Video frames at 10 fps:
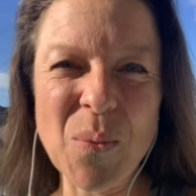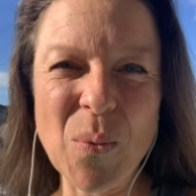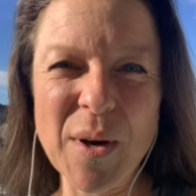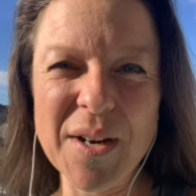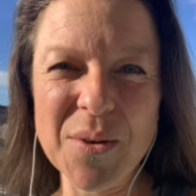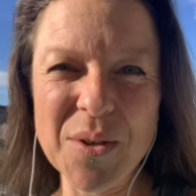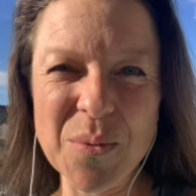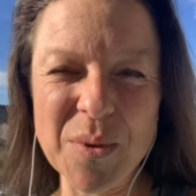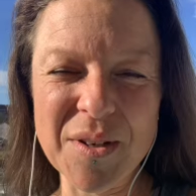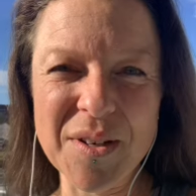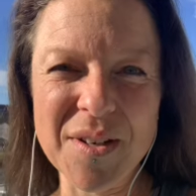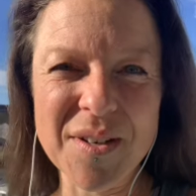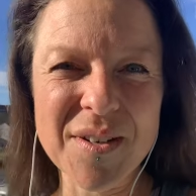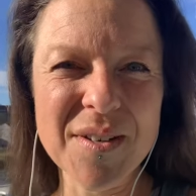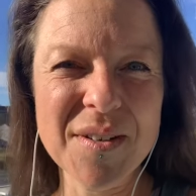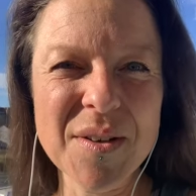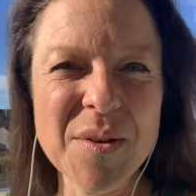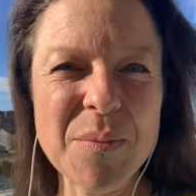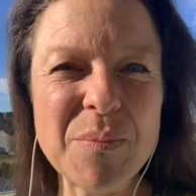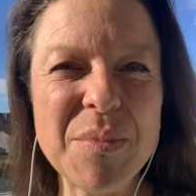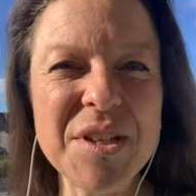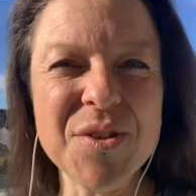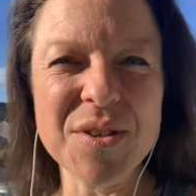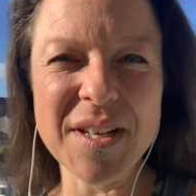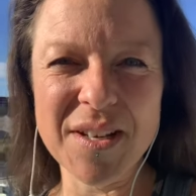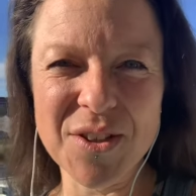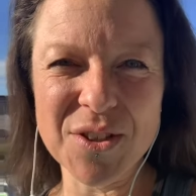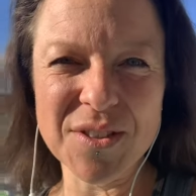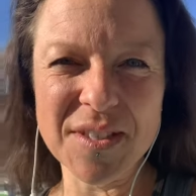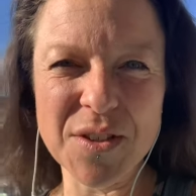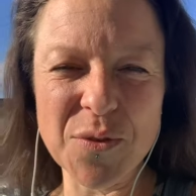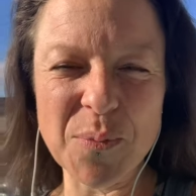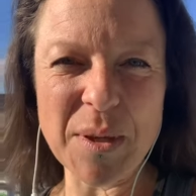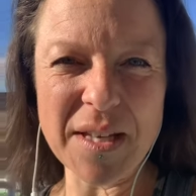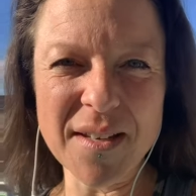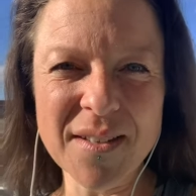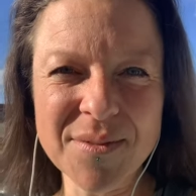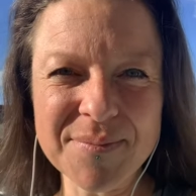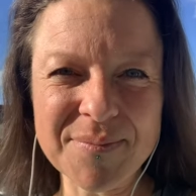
where you want to be today in your state of being,